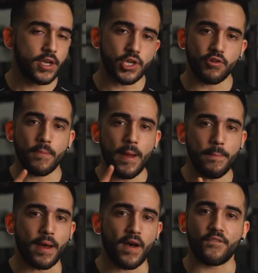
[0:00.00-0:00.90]
So
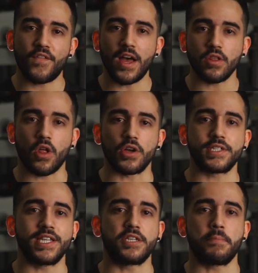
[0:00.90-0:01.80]
remember, fat
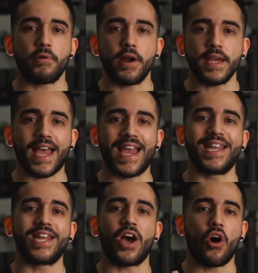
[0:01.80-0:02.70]
loss is
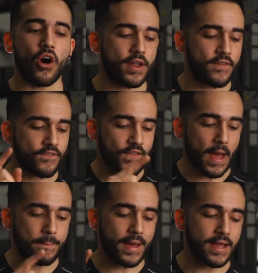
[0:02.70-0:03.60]
predicated on
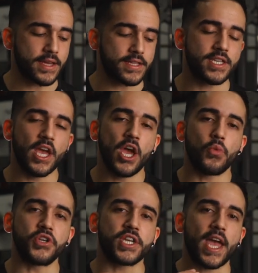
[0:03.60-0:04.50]
fat balance,
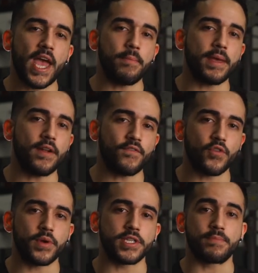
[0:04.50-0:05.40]
which can be
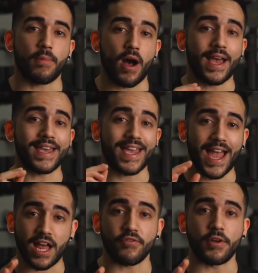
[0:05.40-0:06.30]
influenced by
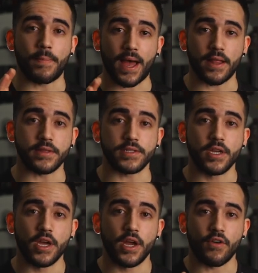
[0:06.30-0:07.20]
calorie balance,
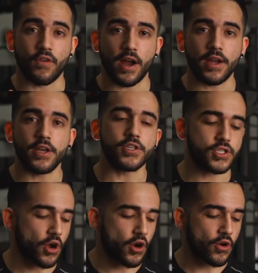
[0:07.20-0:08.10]
right?
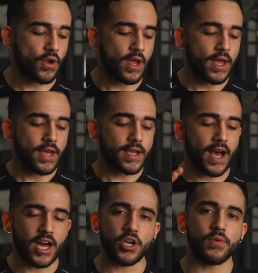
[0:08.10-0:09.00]
So
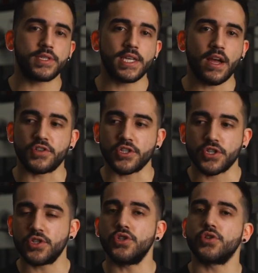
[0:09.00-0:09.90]
cardio itself, just
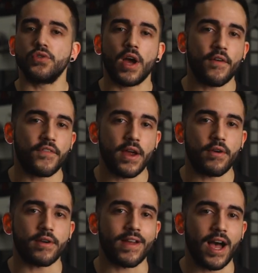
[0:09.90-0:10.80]
because you do half an
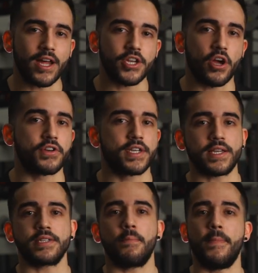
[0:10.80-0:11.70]
hour of cardio
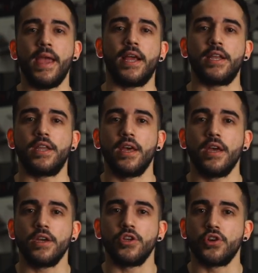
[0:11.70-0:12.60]
doesn't mean
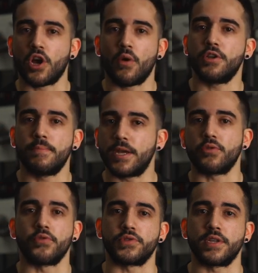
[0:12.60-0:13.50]
you're going to be
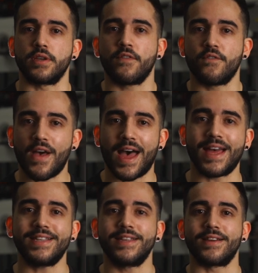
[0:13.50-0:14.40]
losing
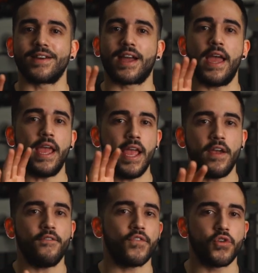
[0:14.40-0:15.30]
fat, okay,
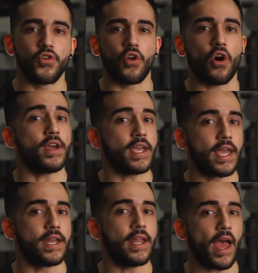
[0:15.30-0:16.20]
if you're not
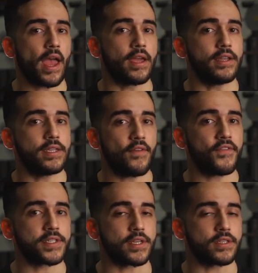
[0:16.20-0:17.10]
in a
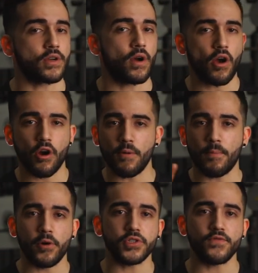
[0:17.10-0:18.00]
deficit. So I hope
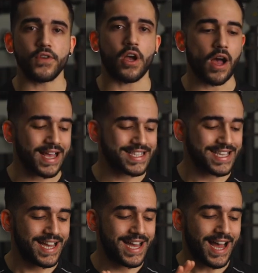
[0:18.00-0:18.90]
most of you guys
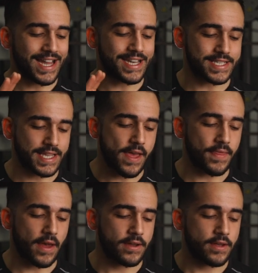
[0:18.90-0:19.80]

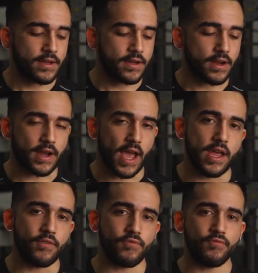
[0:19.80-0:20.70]
understand that,
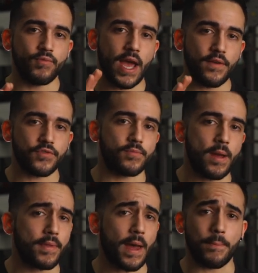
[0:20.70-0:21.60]
okay? And we have to
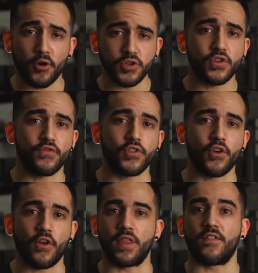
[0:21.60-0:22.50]
remember that most of
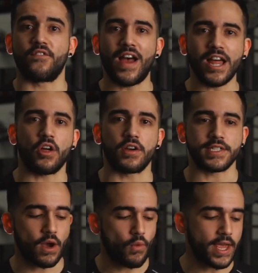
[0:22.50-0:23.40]
the fat
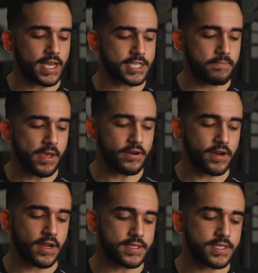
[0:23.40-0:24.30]
loss that we
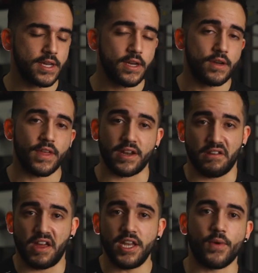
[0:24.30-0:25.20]
experience,
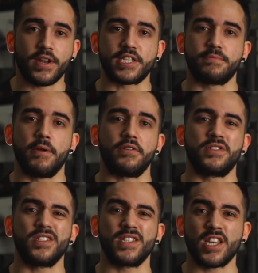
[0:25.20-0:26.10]
that anyone
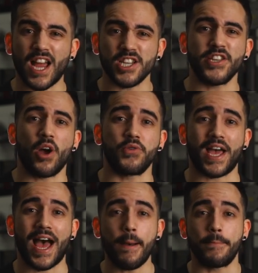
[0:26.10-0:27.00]
experiences, is actually going to
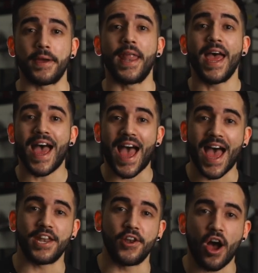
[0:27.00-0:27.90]
happen
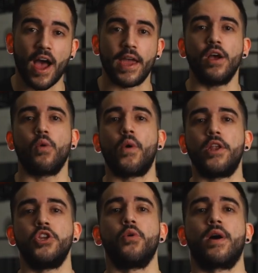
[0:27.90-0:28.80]
at night
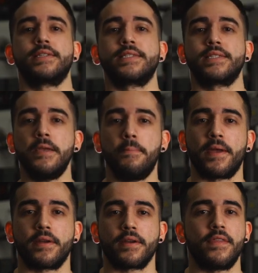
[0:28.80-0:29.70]
when you are
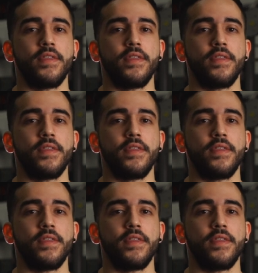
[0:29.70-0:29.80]
sleeping. Okay?